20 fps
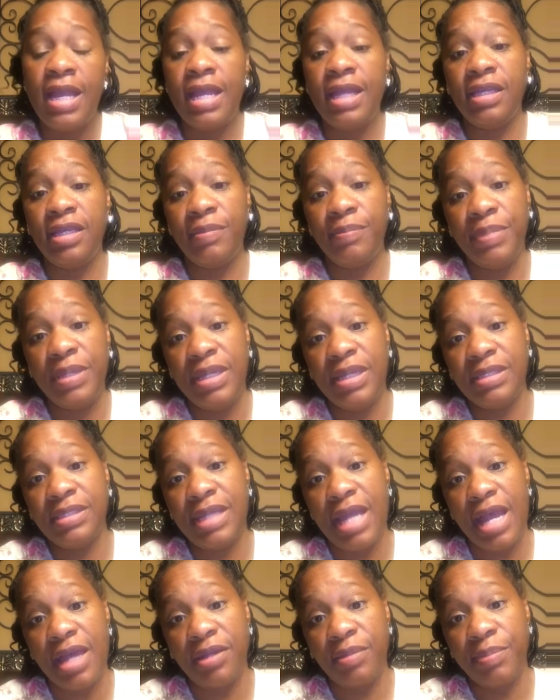It can be a
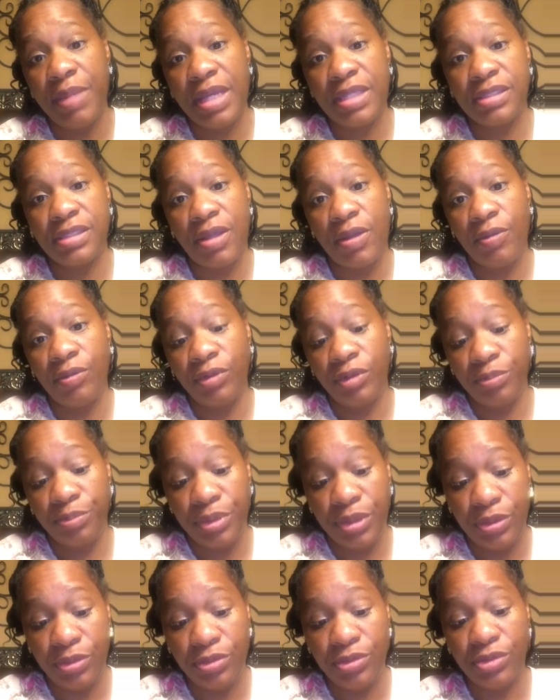database on
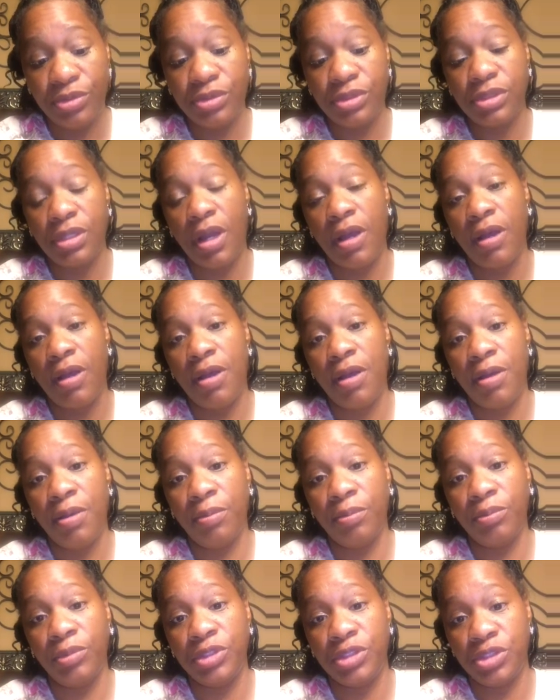computers
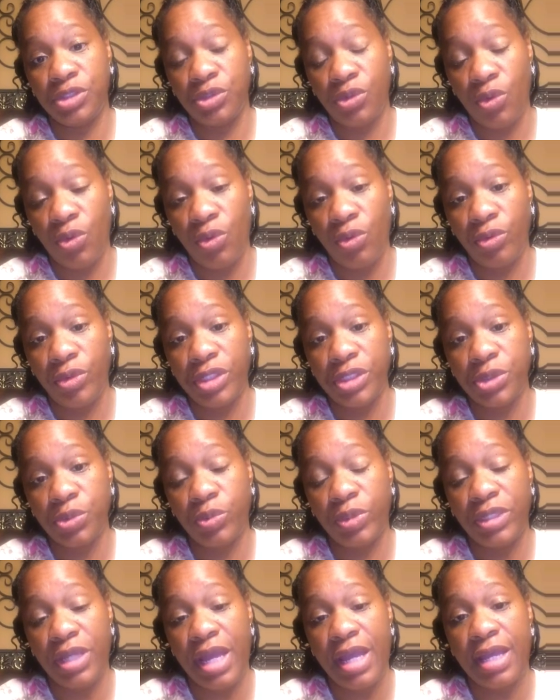with storage,
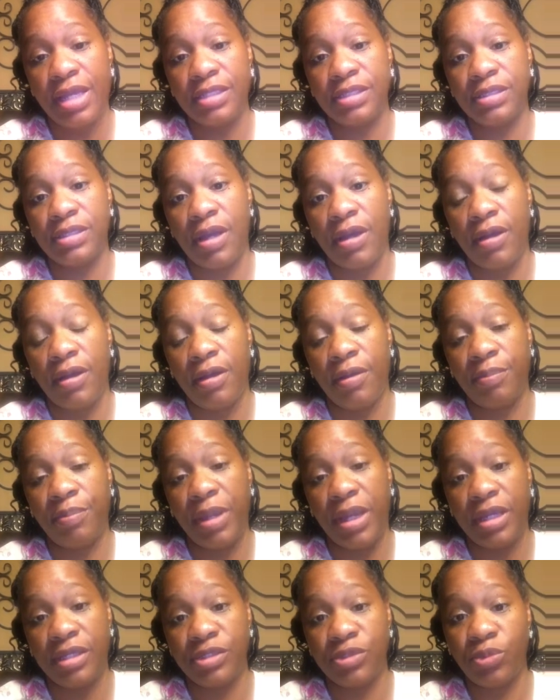which has
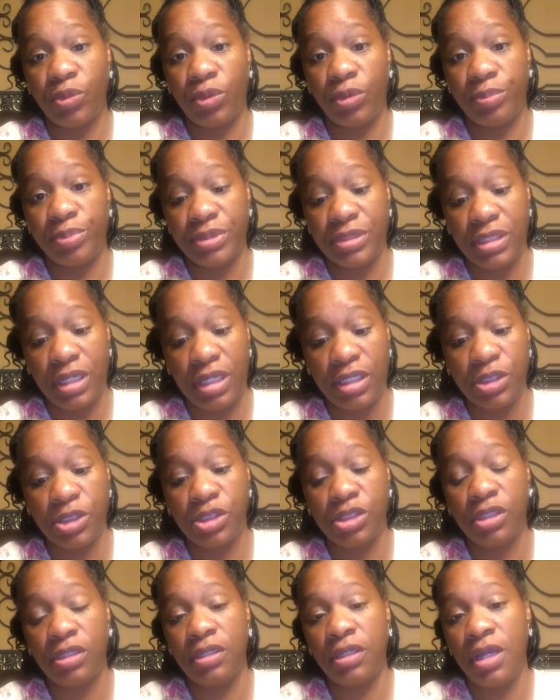password
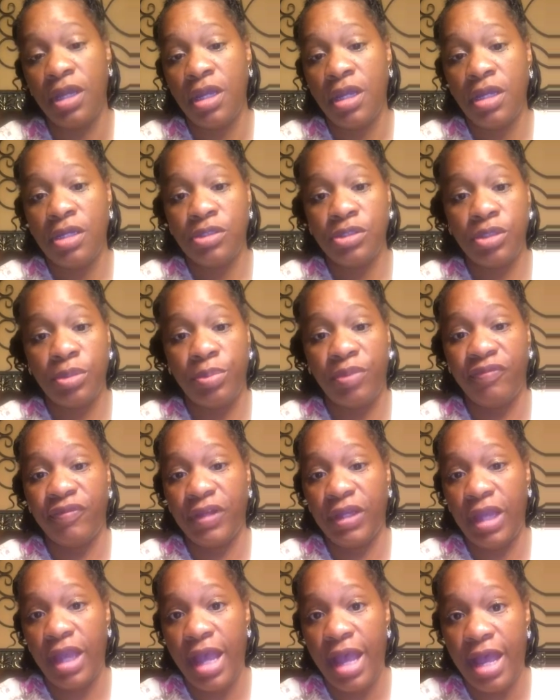protection to
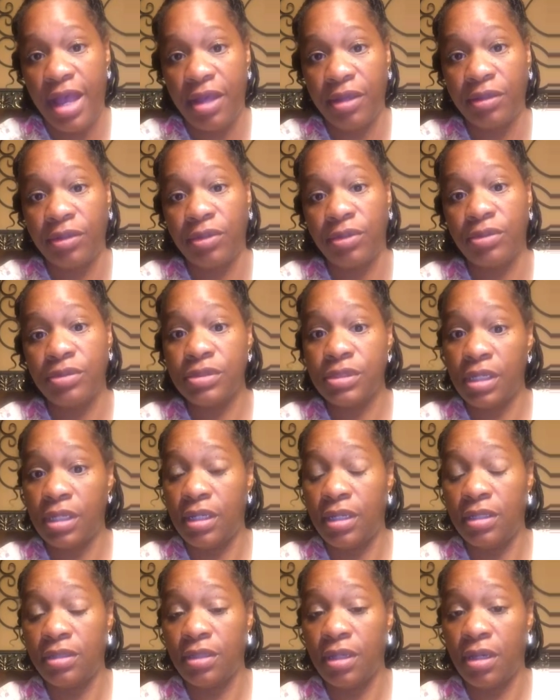prevent hackers
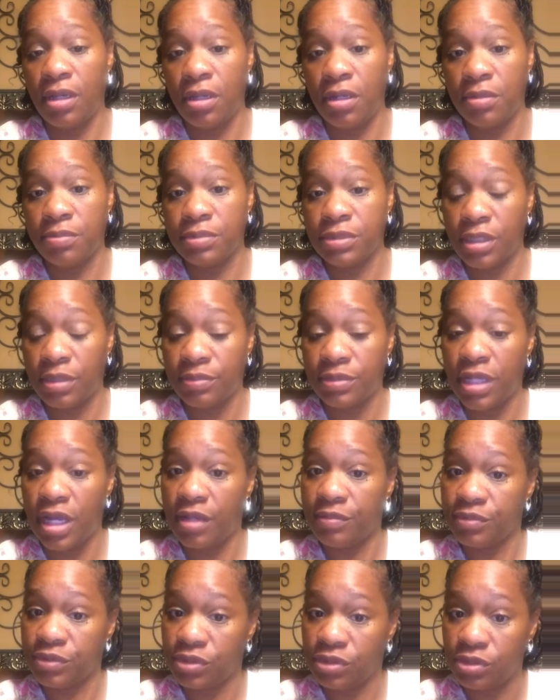and
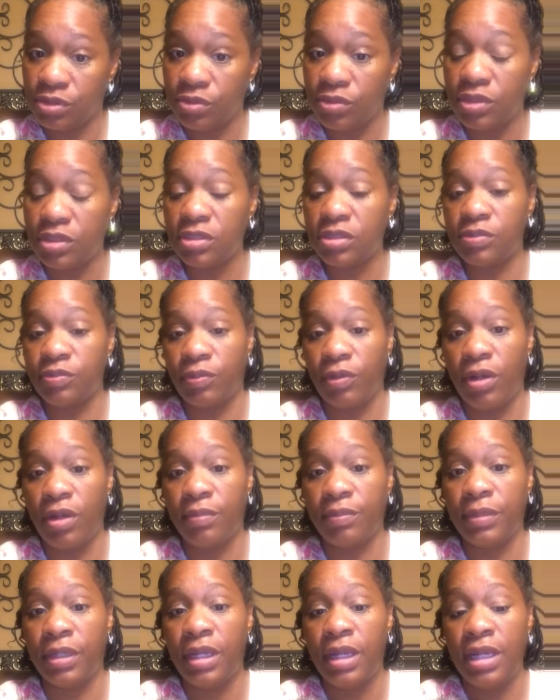sometimes students
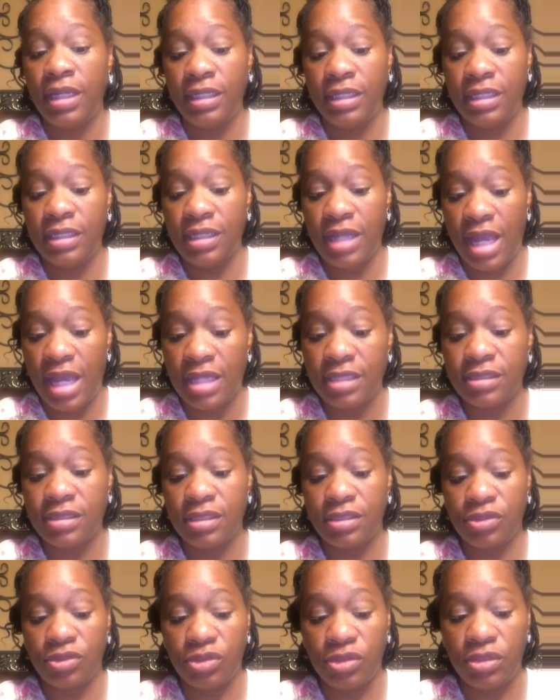from getting
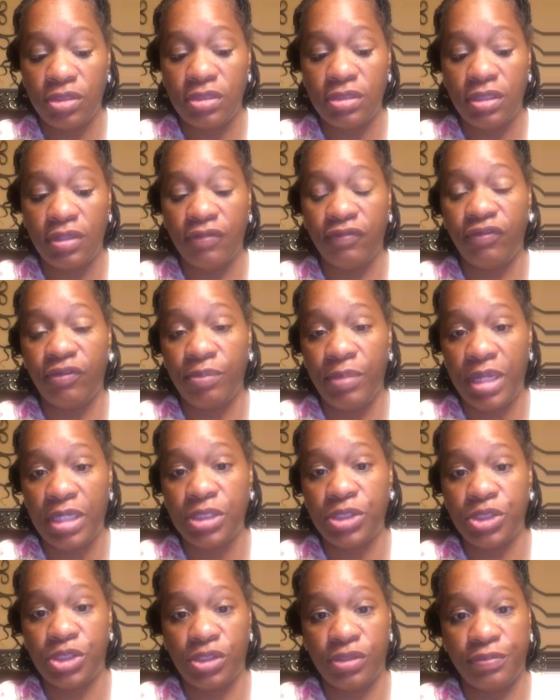access to this
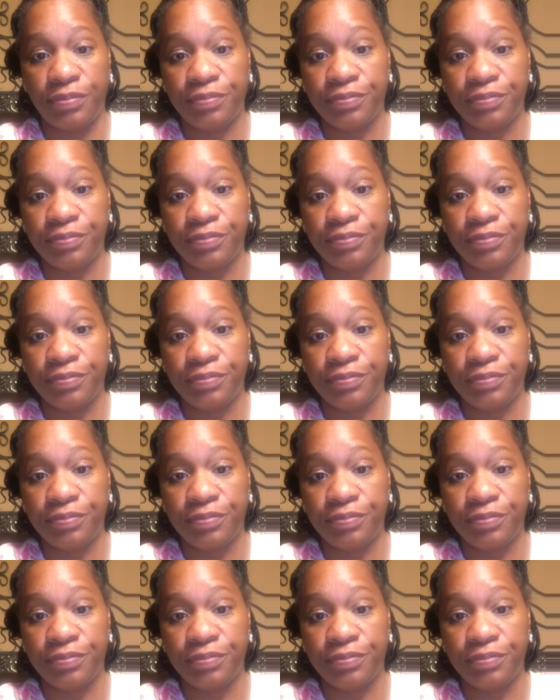information.